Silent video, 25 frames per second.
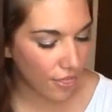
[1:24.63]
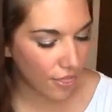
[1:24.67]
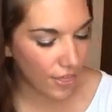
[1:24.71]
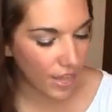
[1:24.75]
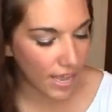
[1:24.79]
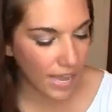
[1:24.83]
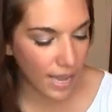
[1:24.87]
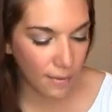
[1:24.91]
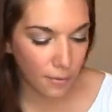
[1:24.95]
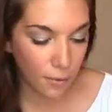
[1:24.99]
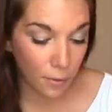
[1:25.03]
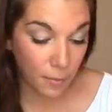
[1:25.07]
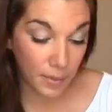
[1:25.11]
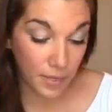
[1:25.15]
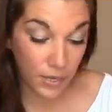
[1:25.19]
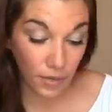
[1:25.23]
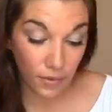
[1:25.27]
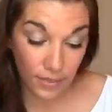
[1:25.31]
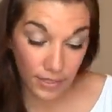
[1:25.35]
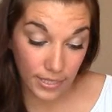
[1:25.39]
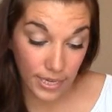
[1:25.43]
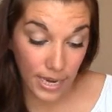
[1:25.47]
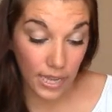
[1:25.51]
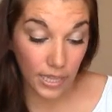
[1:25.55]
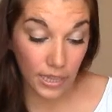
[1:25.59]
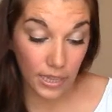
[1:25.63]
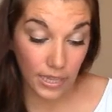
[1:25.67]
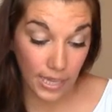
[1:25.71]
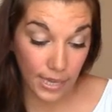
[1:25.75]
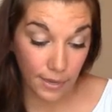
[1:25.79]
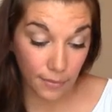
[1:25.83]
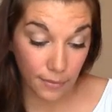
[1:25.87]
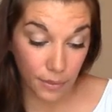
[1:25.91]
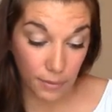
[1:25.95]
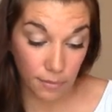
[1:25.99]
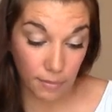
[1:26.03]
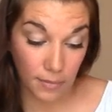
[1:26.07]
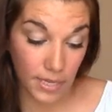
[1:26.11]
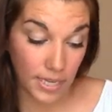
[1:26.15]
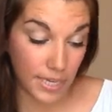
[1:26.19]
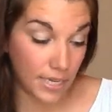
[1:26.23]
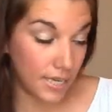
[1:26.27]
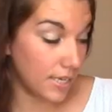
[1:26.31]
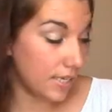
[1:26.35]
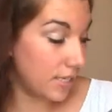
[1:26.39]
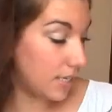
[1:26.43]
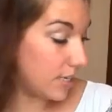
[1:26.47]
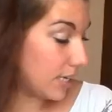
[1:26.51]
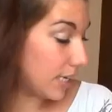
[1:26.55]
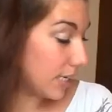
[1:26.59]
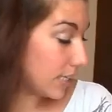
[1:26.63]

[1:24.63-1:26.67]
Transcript: They will be going to LA with me